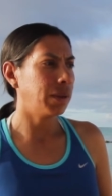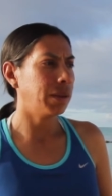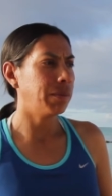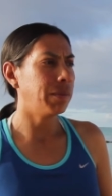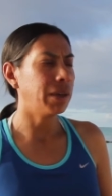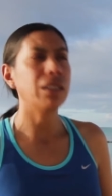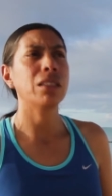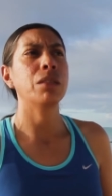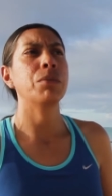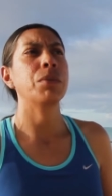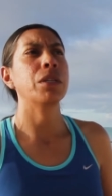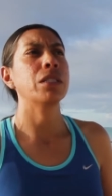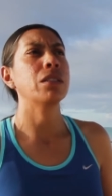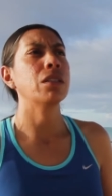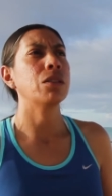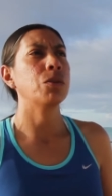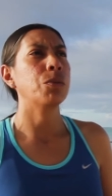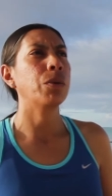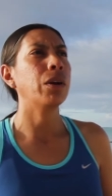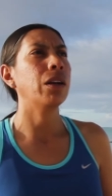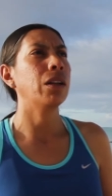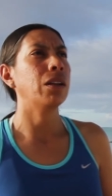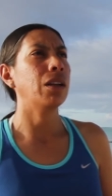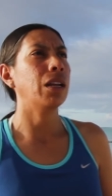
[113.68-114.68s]
vertebrates as
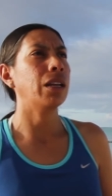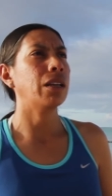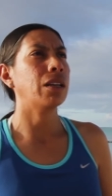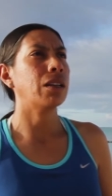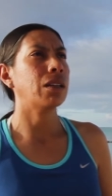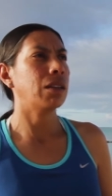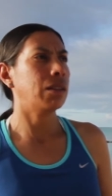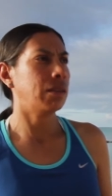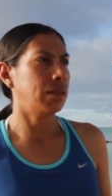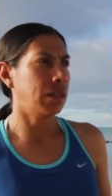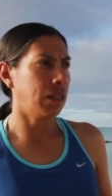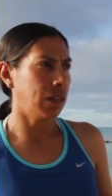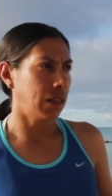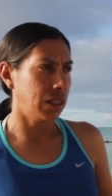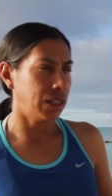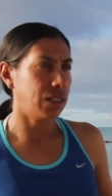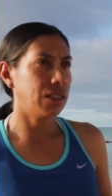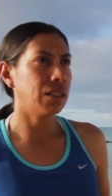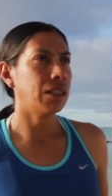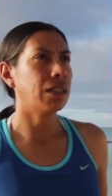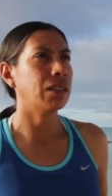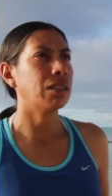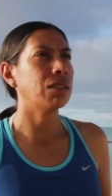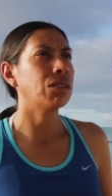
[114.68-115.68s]
well, like the
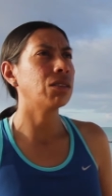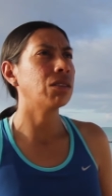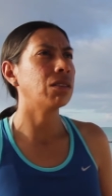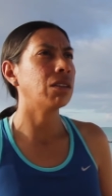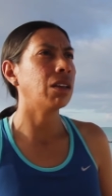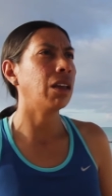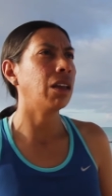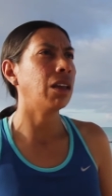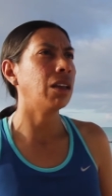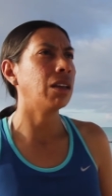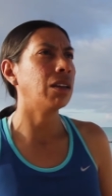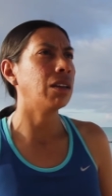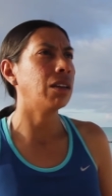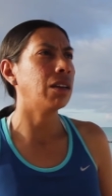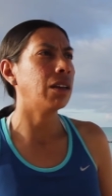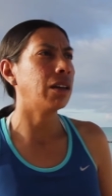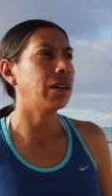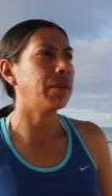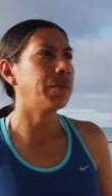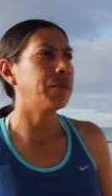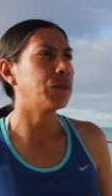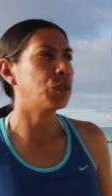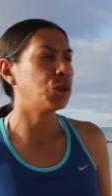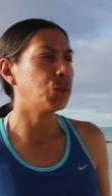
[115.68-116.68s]
lizards and
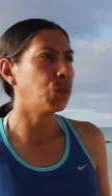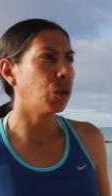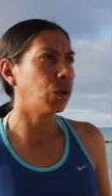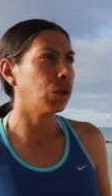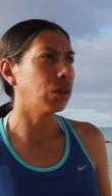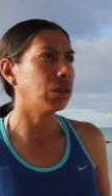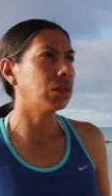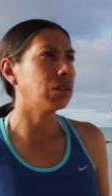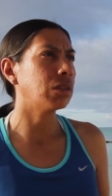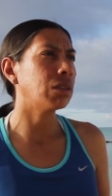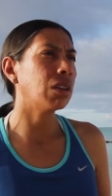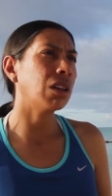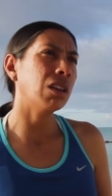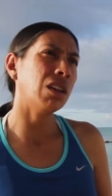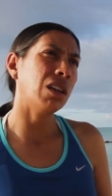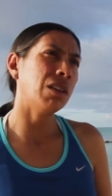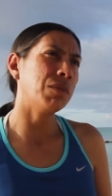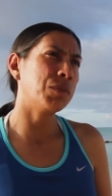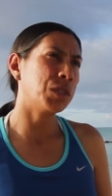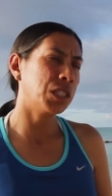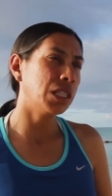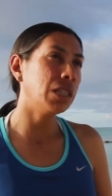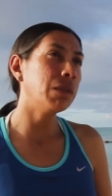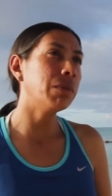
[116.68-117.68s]
small
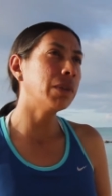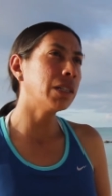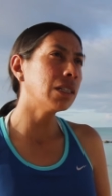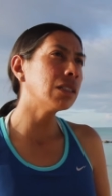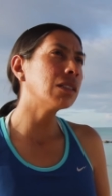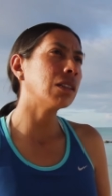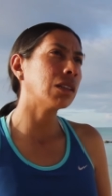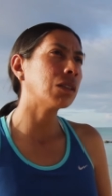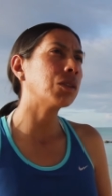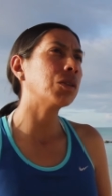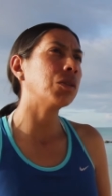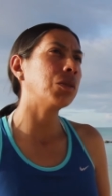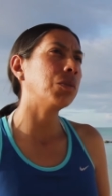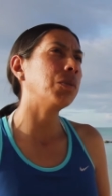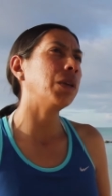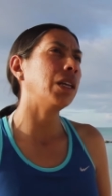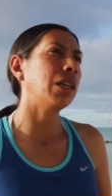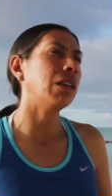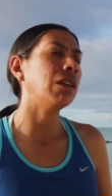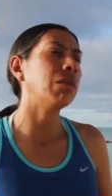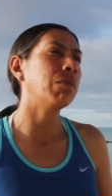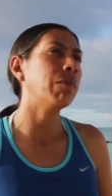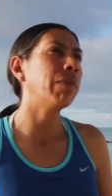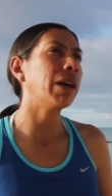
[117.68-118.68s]
seabirds that could
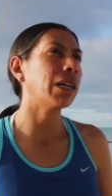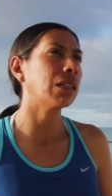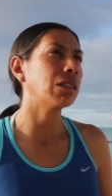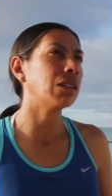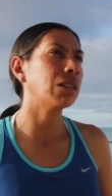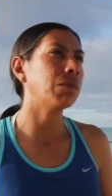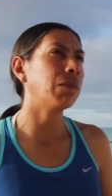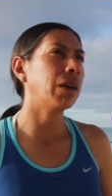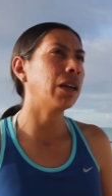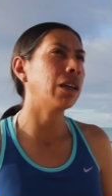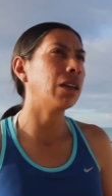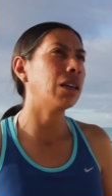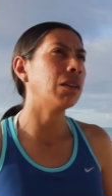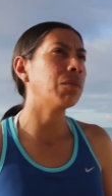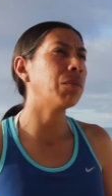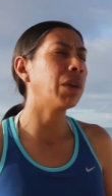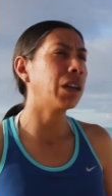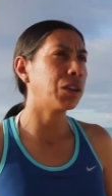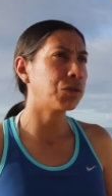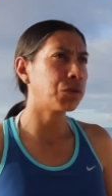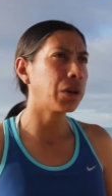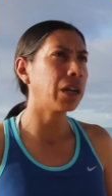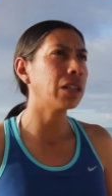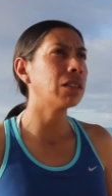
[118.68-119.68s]
be impacted by
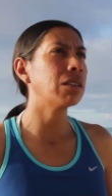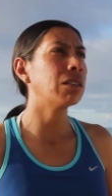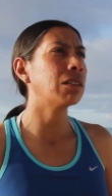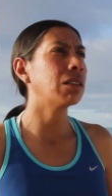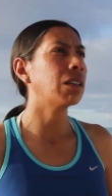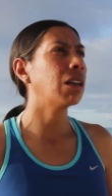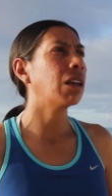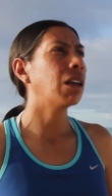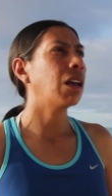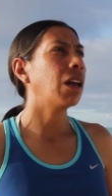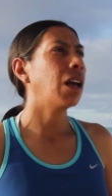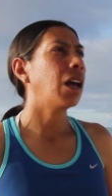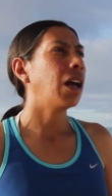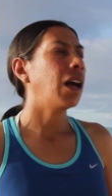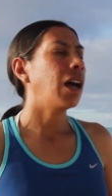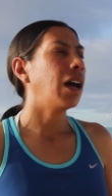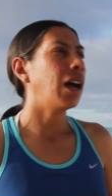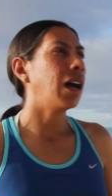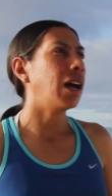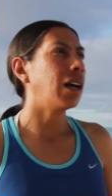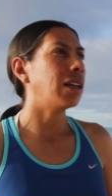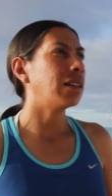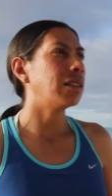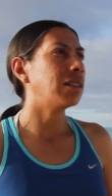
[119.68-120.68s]
rats,
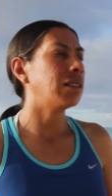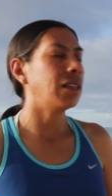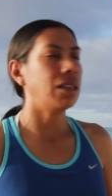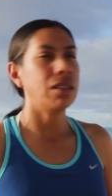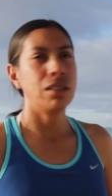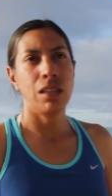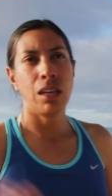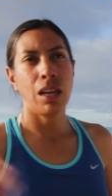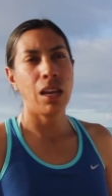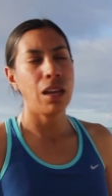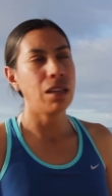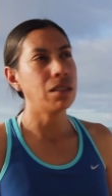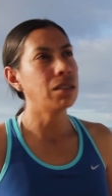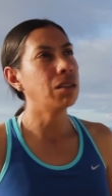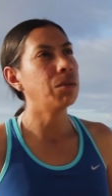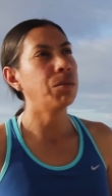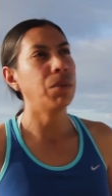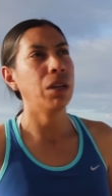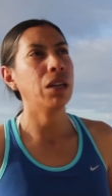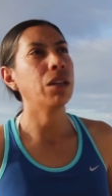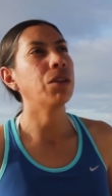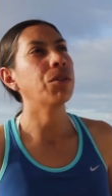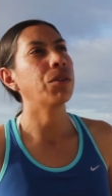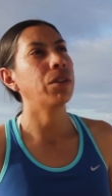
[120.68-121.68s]
as is the case in
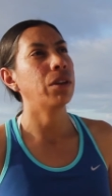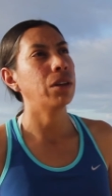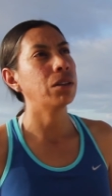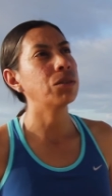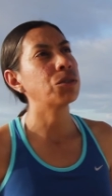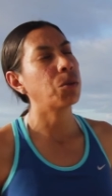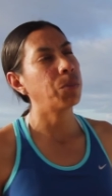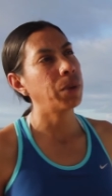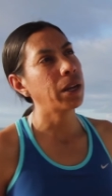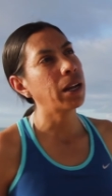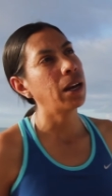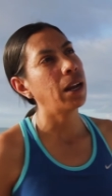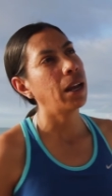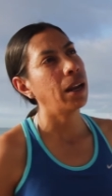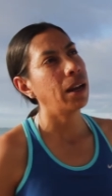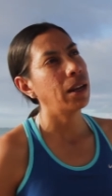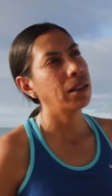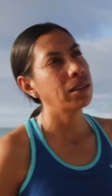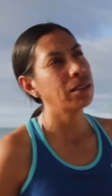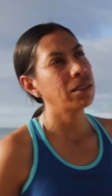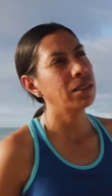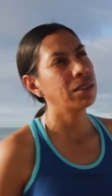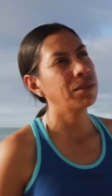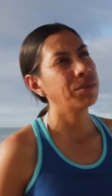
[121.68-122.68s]
many other tropical
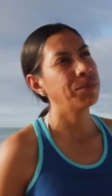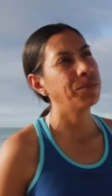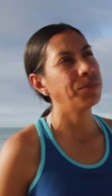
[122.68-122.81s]
islands.